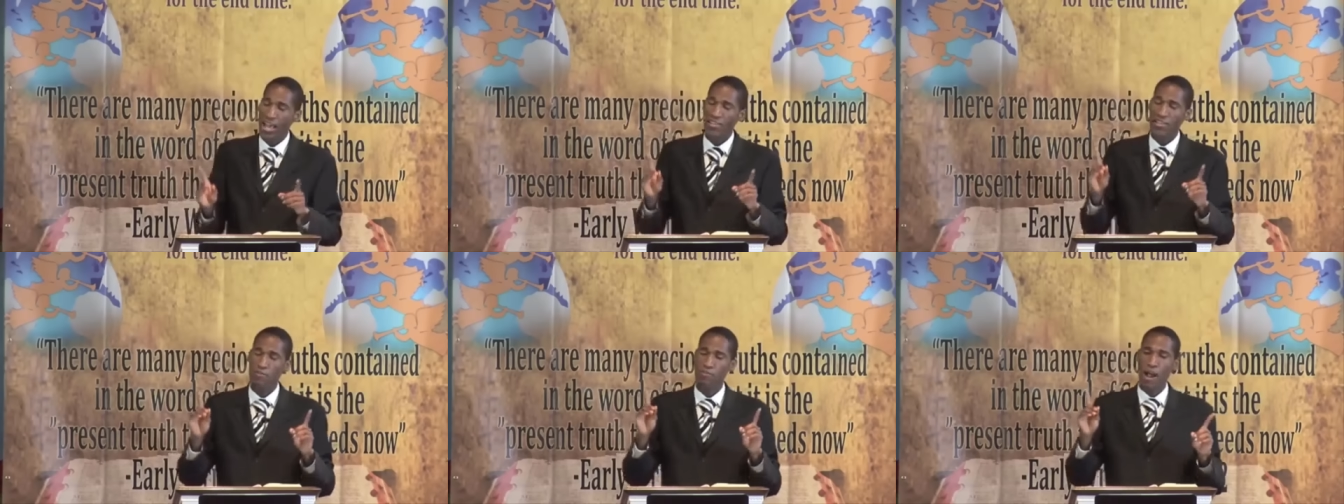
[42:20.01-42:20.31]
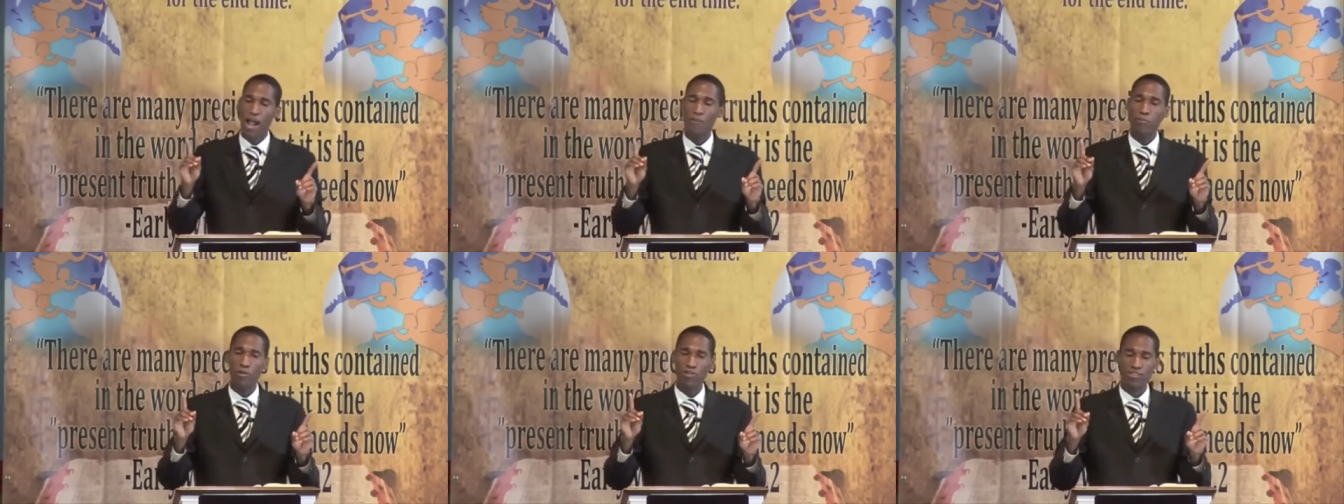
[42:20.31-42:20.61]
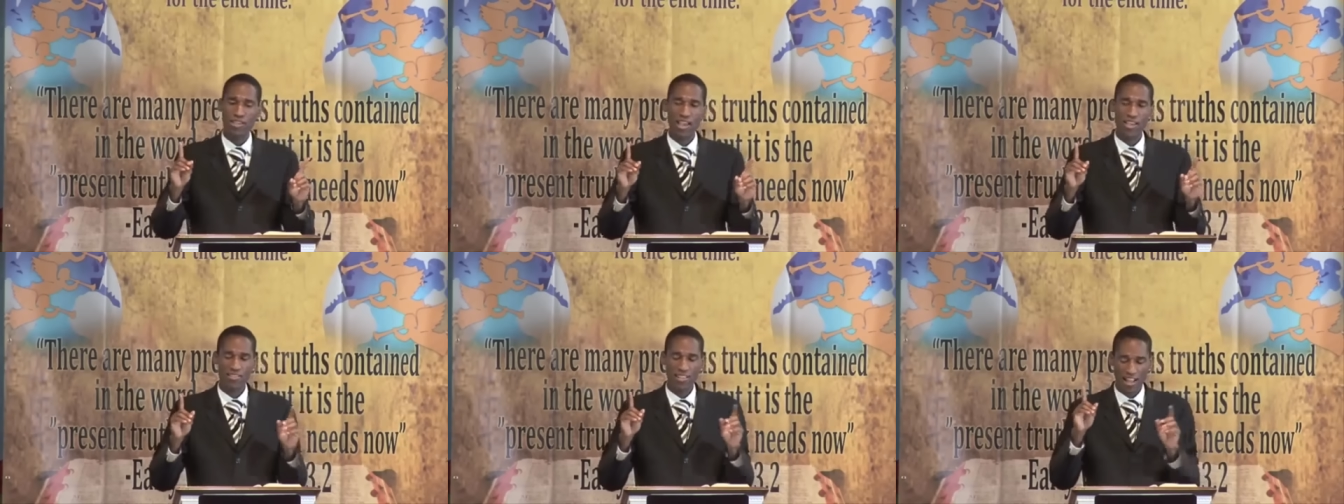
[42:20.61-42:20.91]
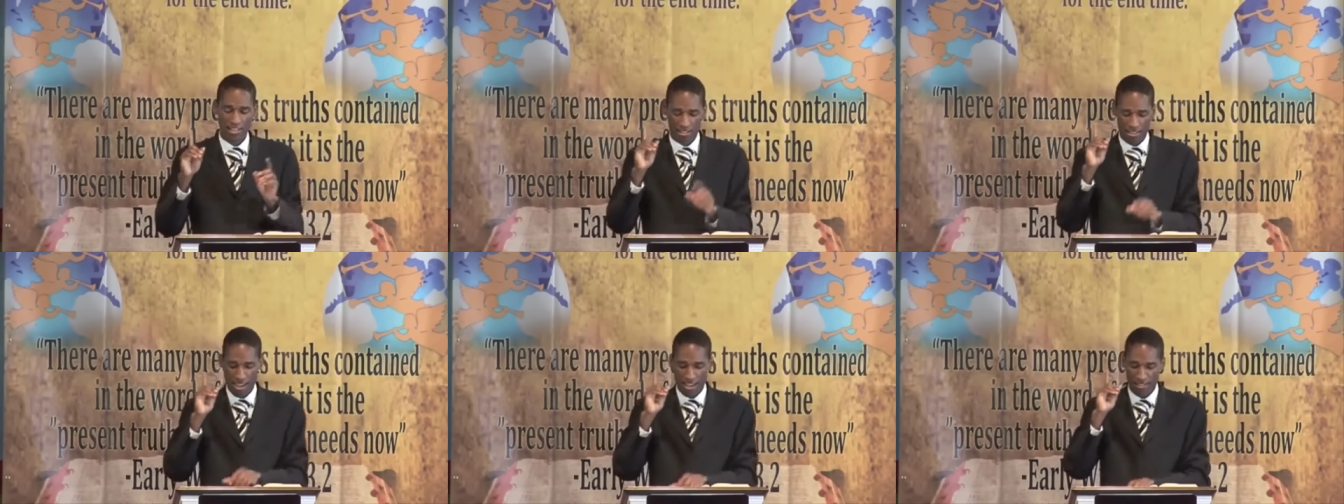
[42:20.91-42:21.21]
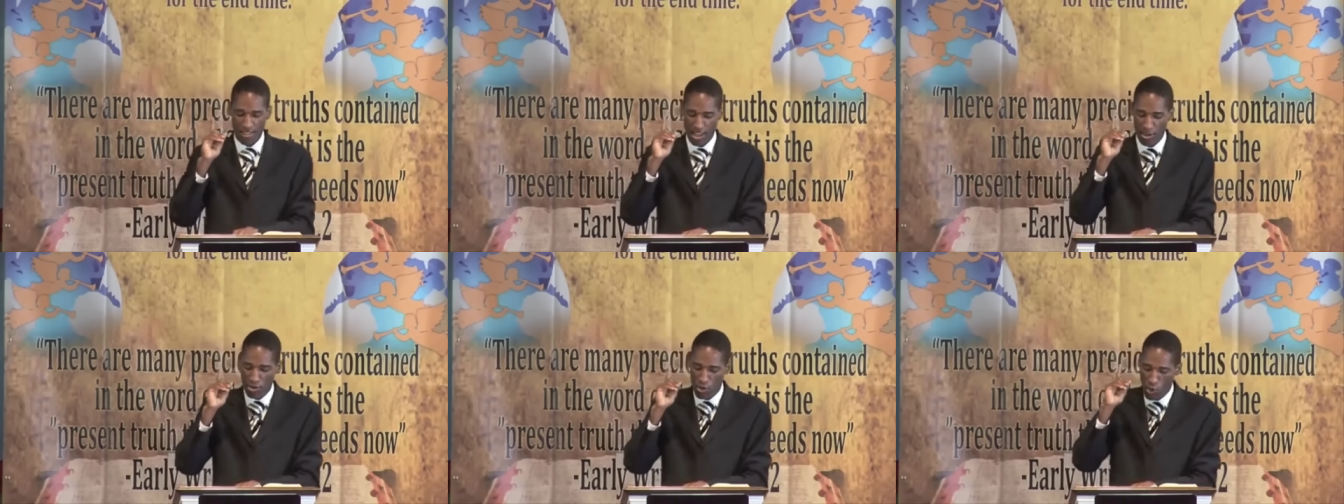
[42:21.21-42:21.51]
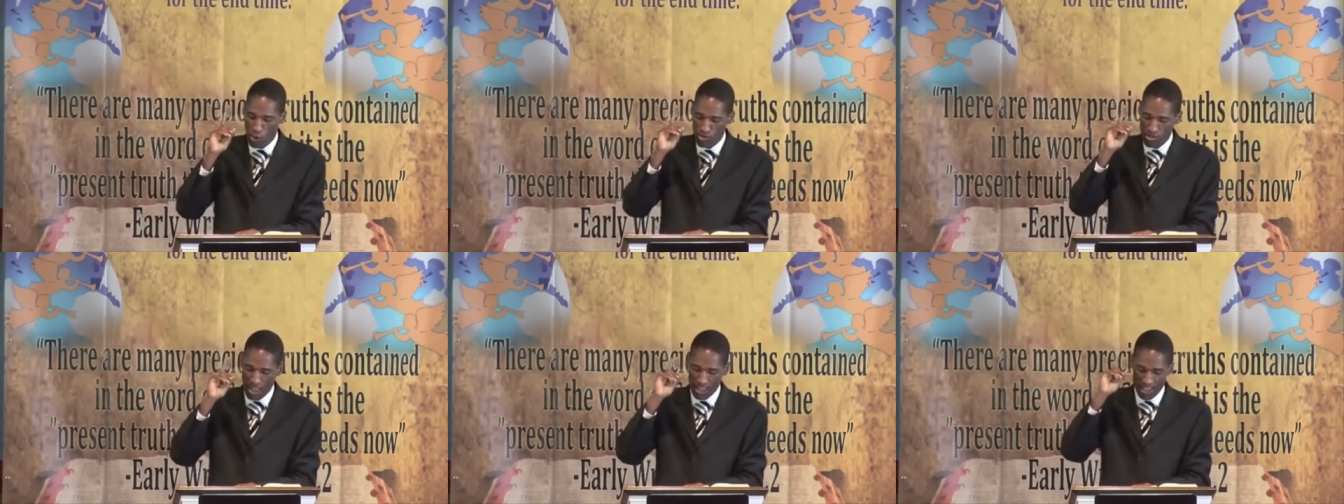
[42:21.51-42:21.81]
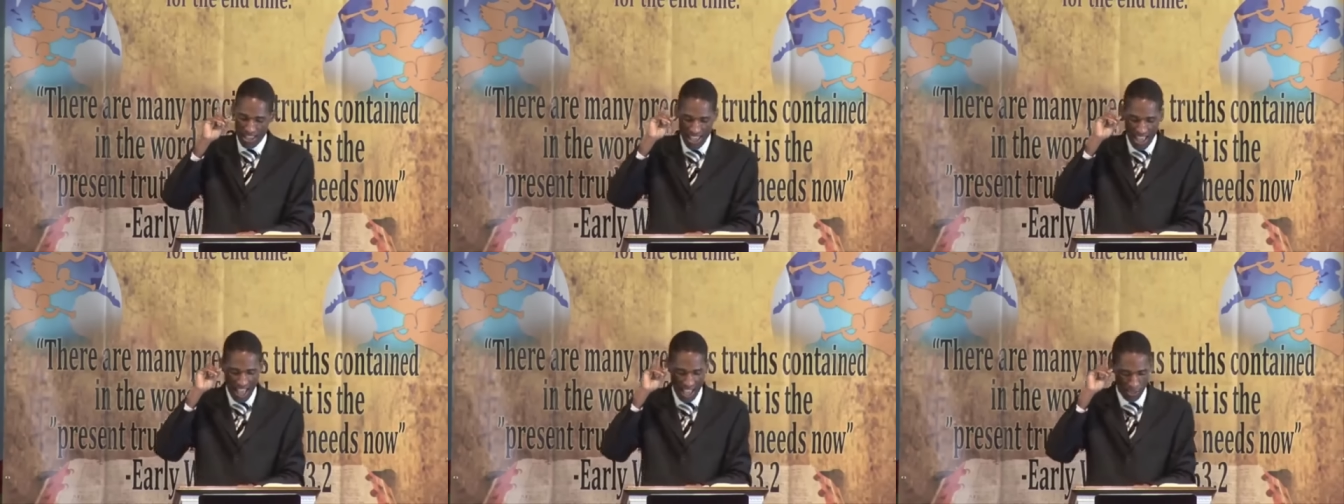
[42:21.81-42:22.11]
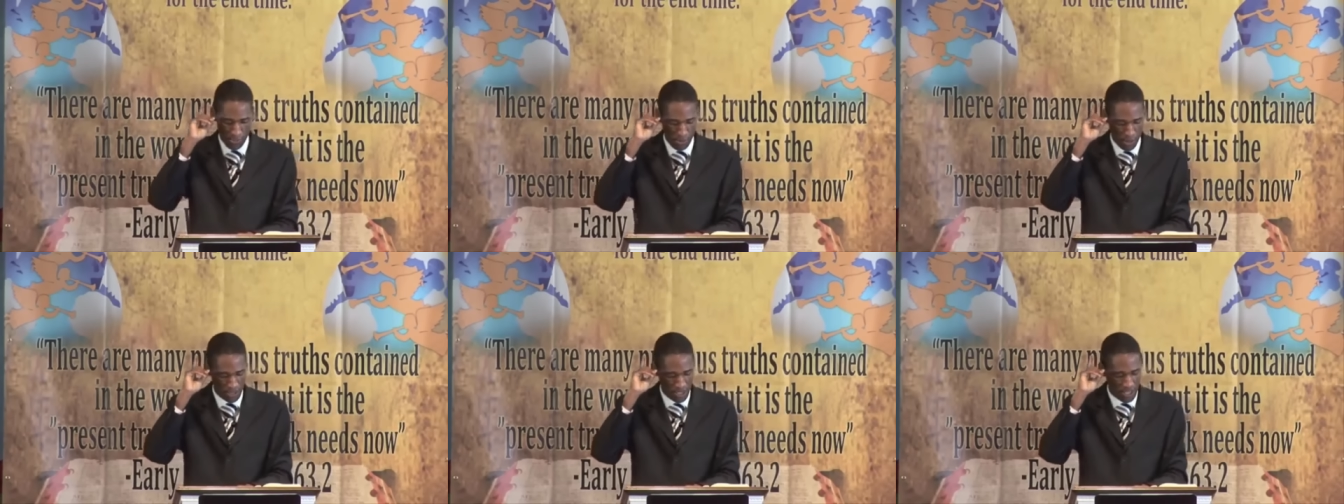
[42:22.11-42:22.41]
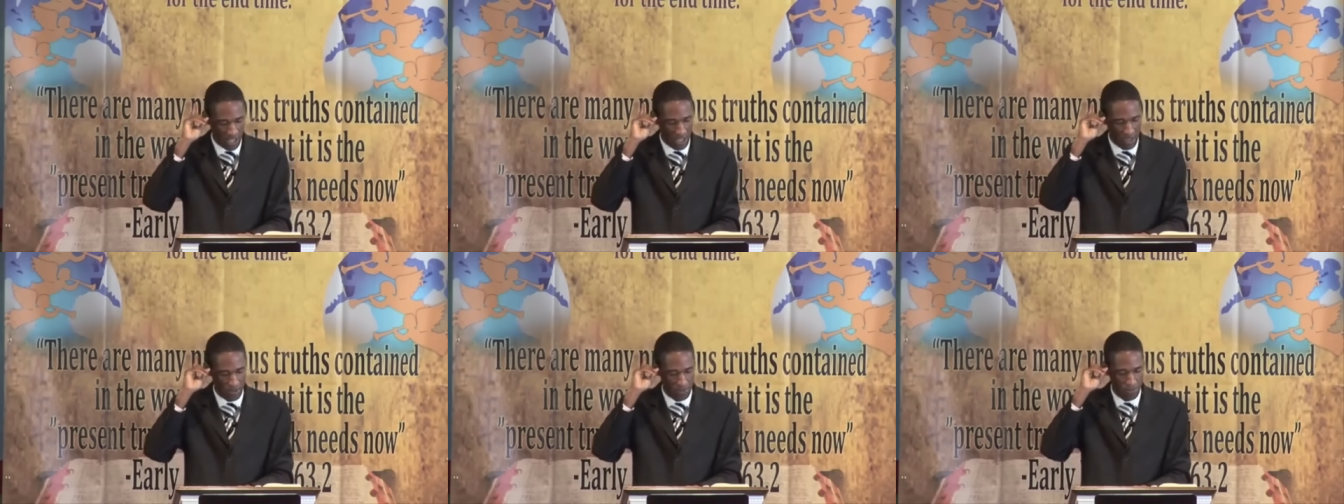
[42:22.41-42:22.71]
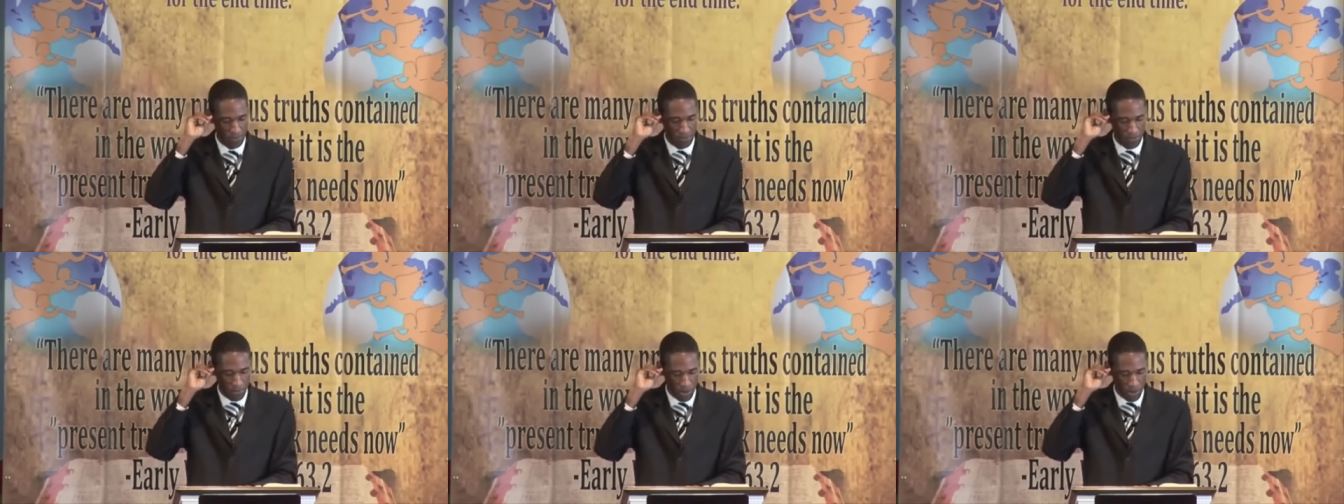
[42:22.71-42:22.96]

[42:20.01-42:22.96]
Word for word: The Bible says that Satan knows that he has but a...